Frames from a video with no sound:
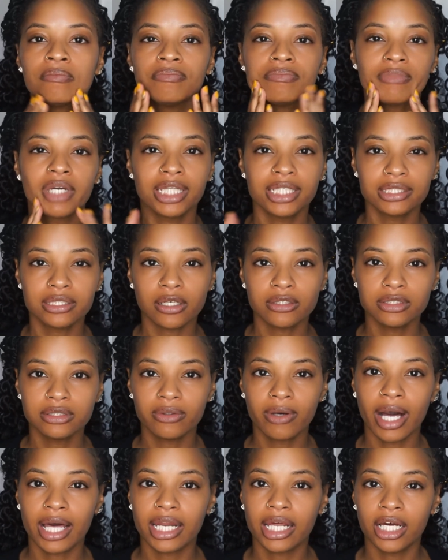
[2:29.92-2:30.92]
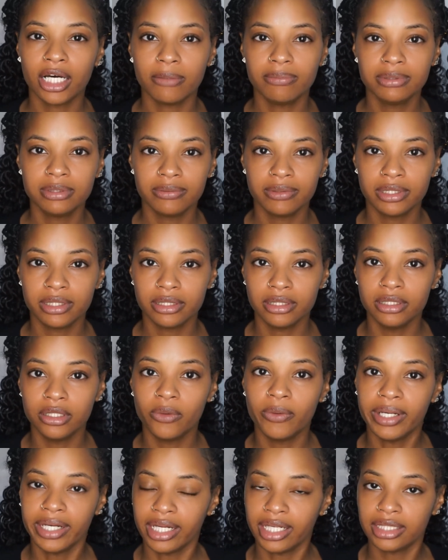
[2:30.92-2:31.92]
And this also kind of helps with the
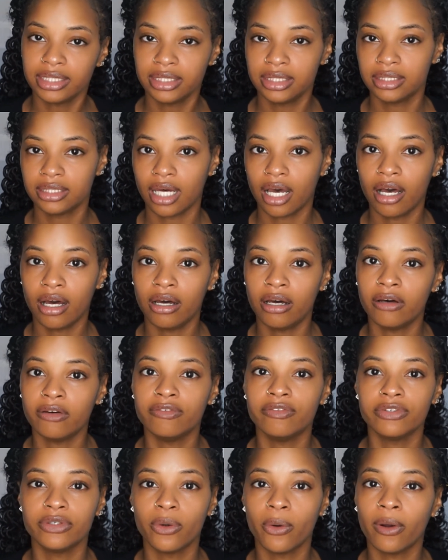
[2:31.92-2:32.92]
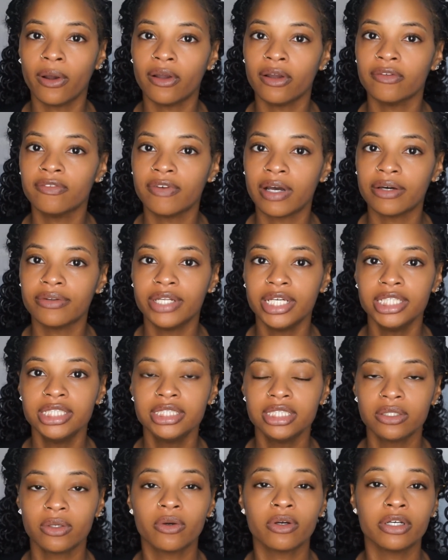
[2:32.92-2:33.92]
dewiness of your
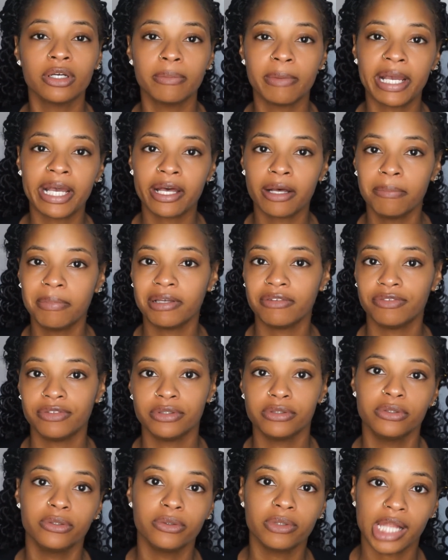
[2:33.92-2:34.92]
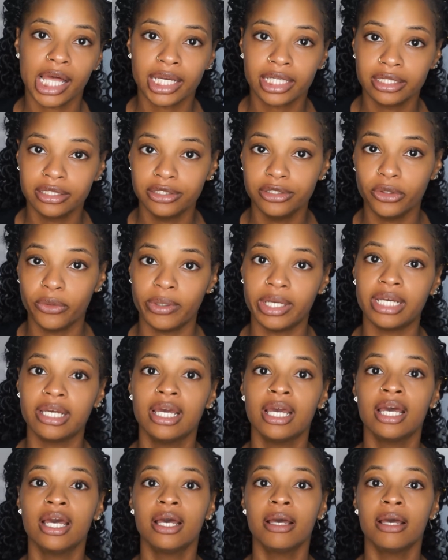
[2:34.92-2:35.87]
foundation or your makeup if you do like dewy